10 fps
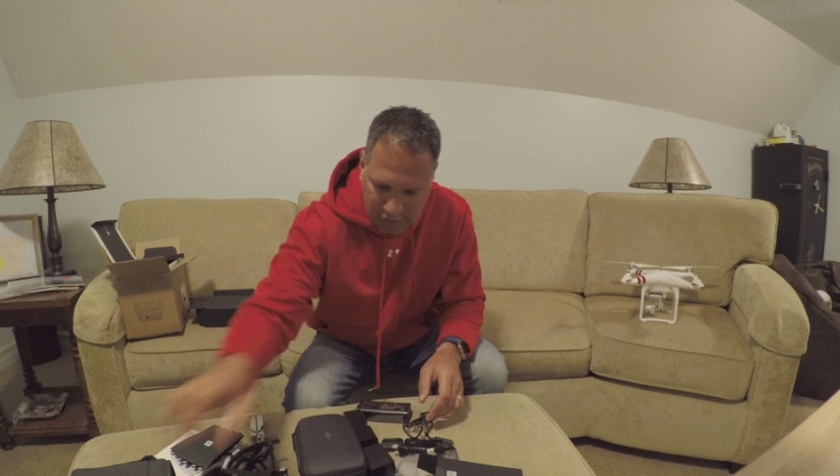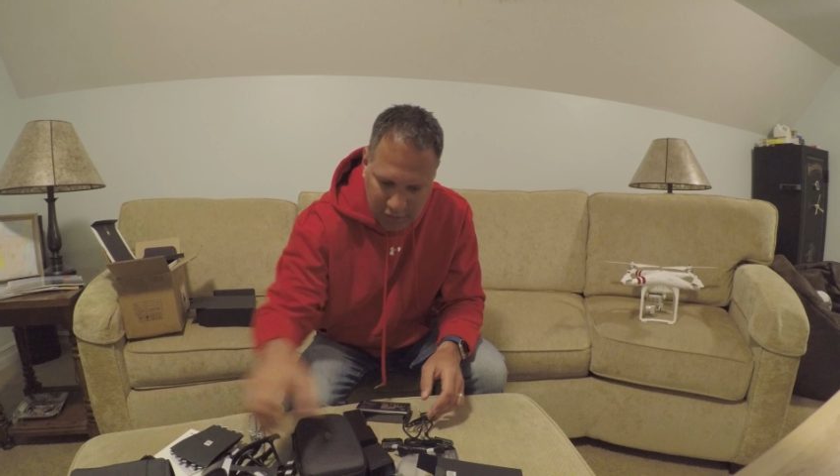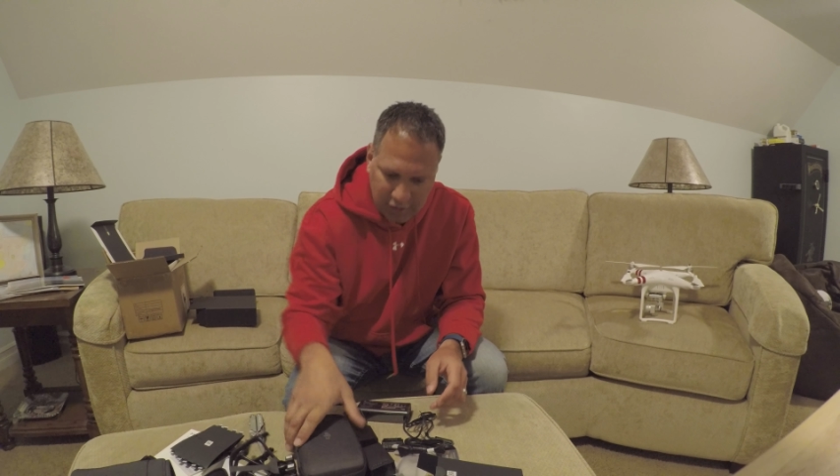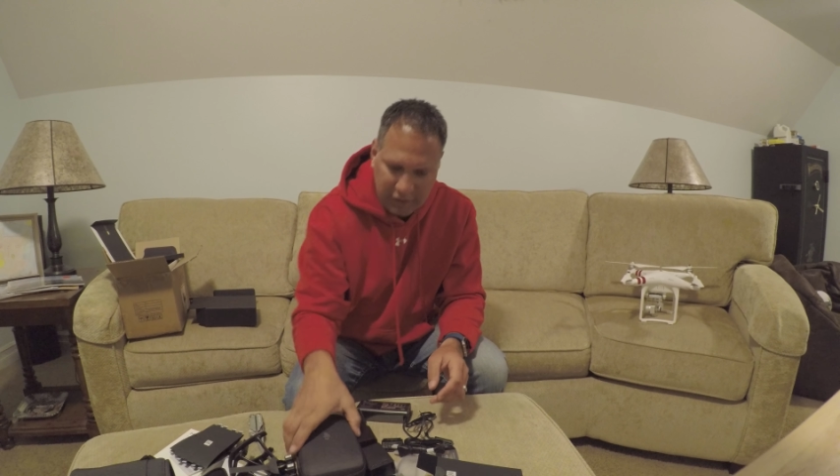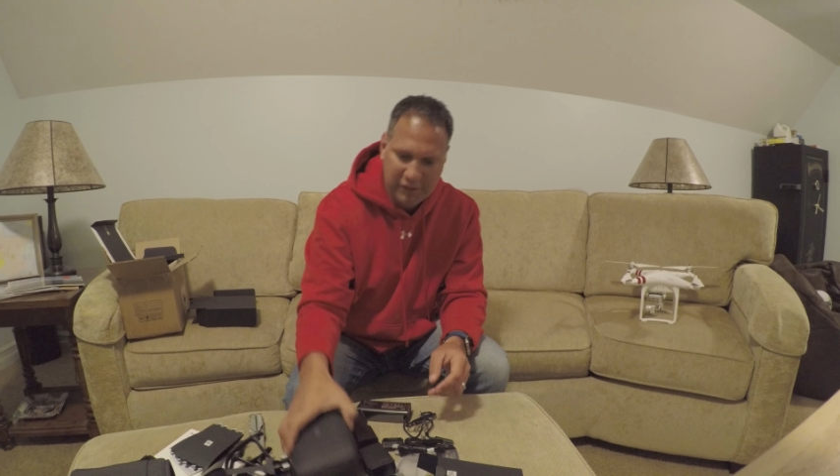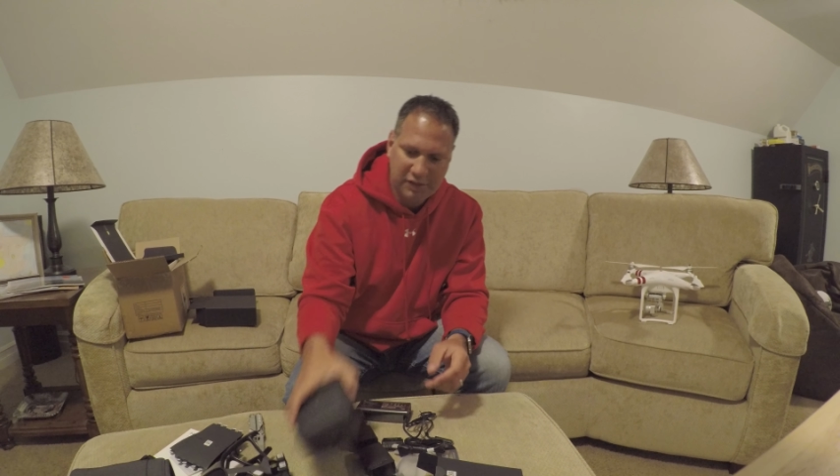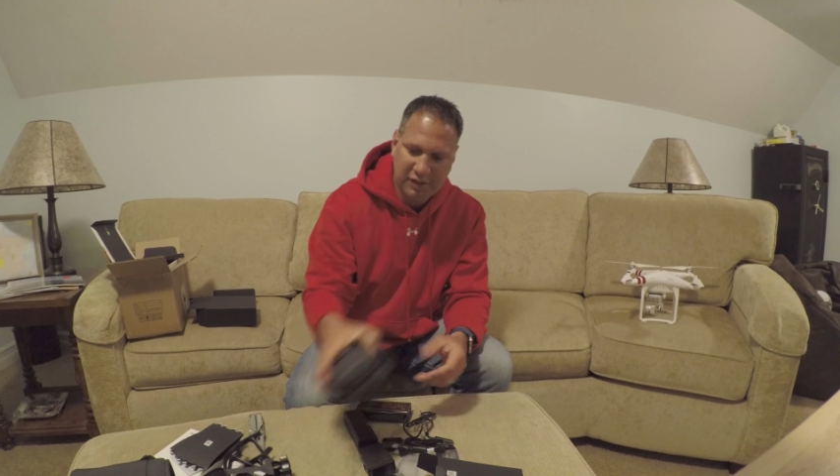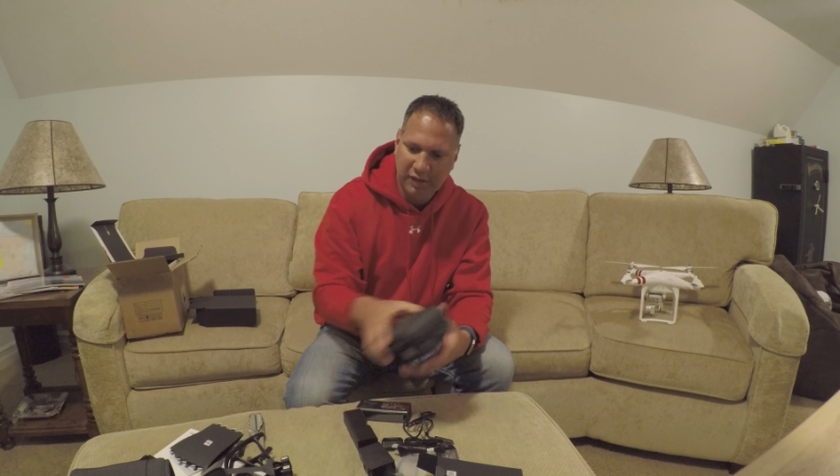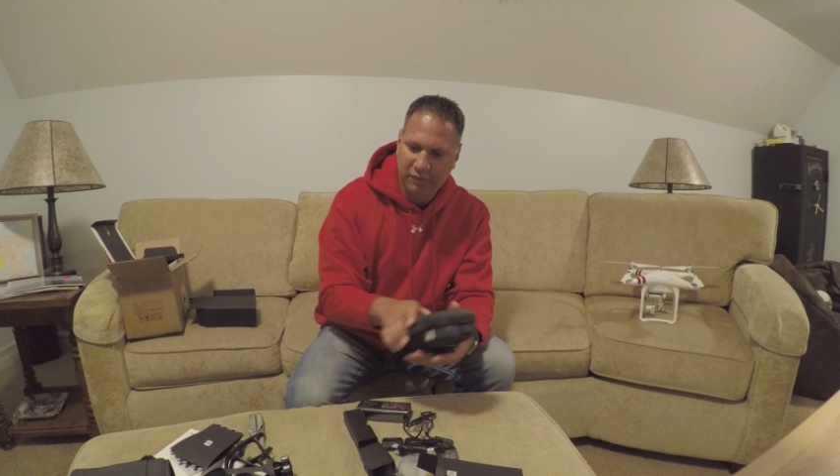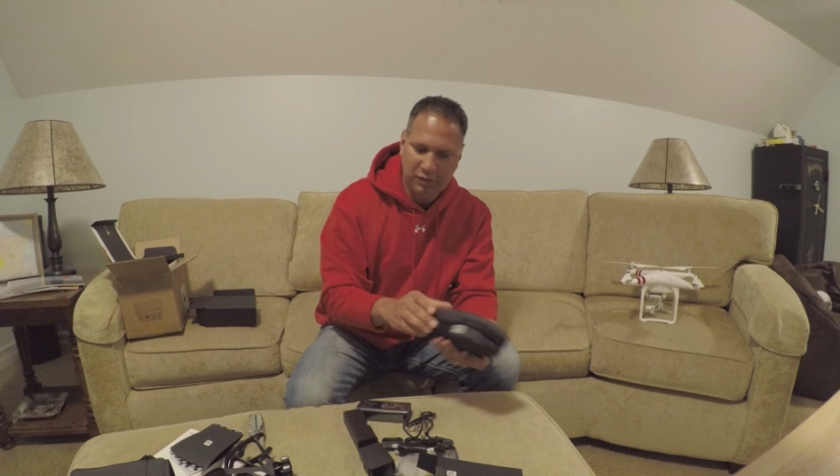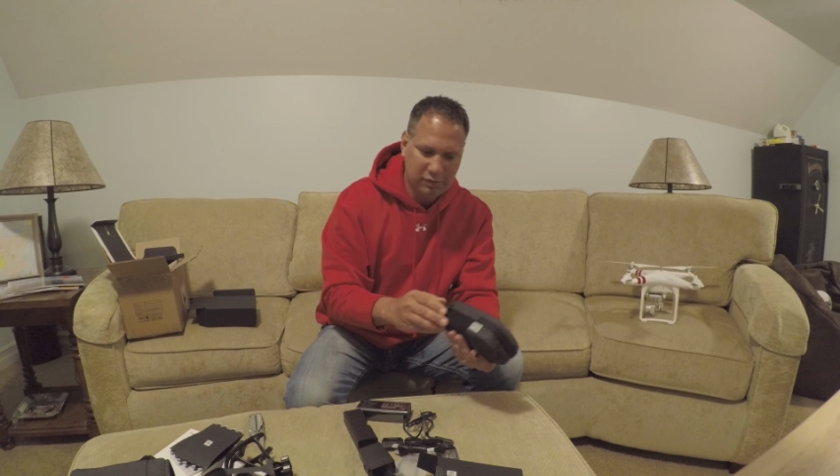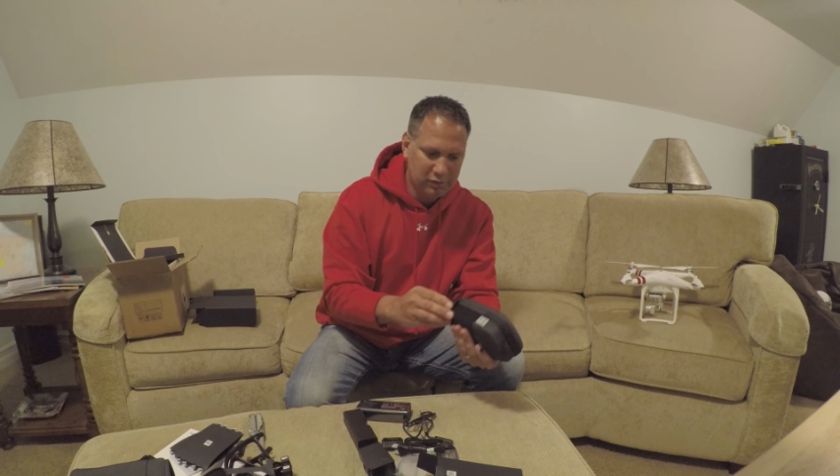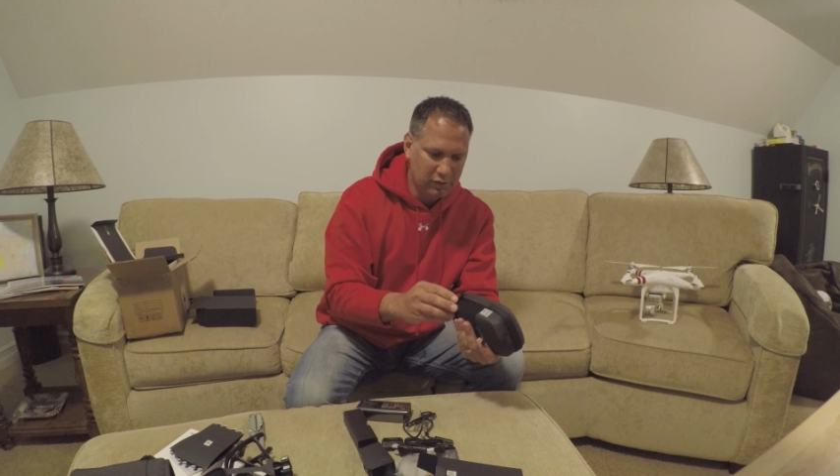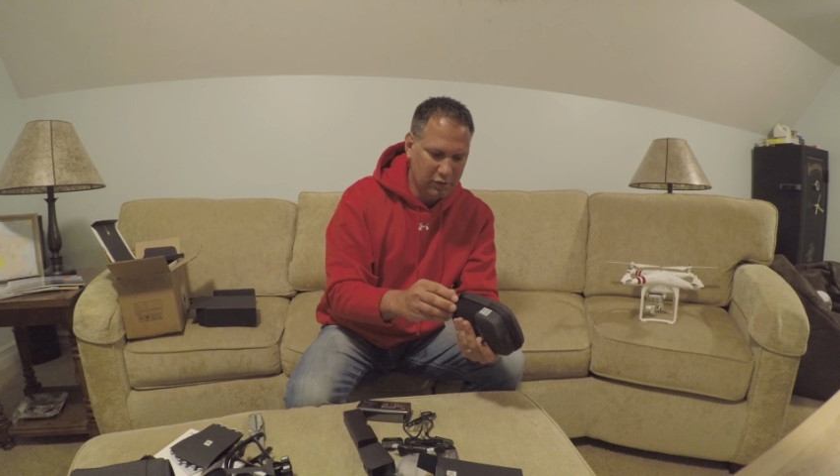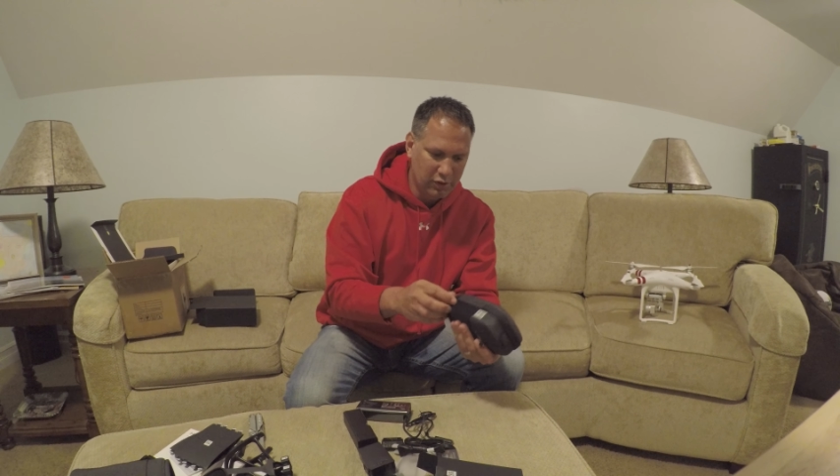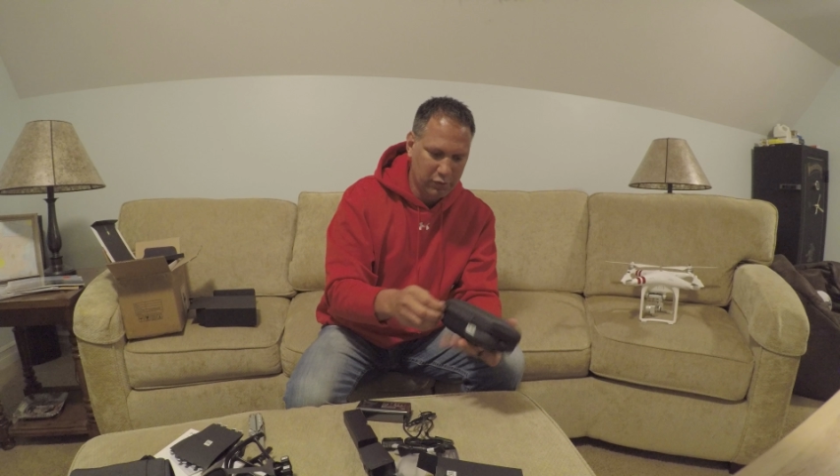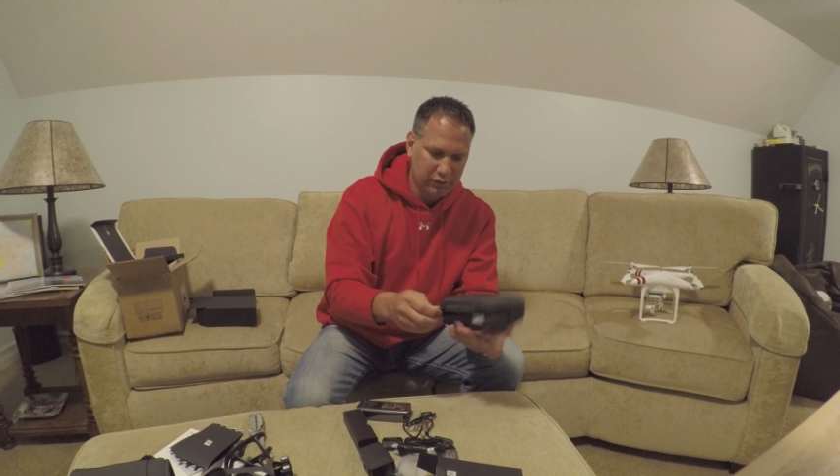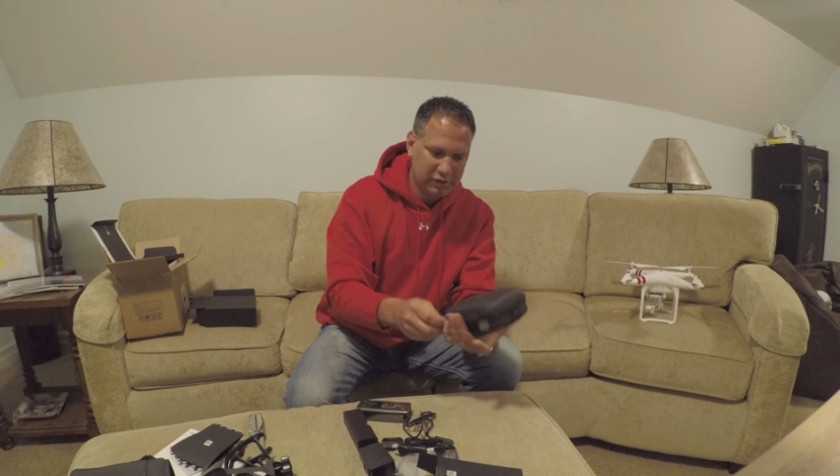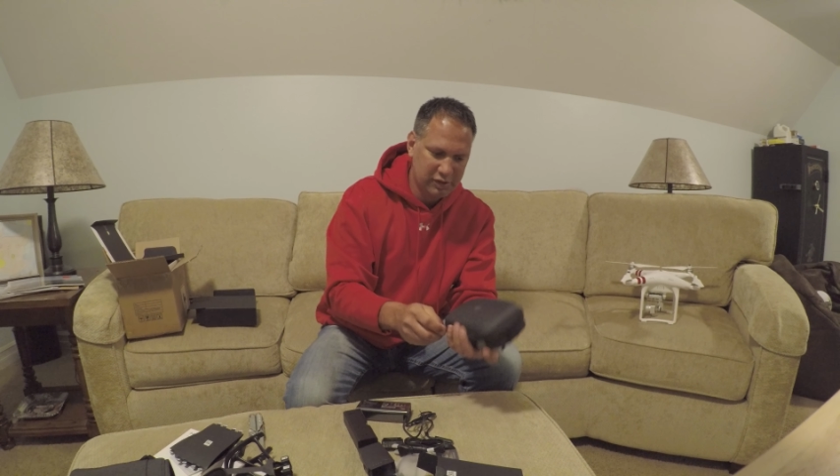like I said, if you noticed,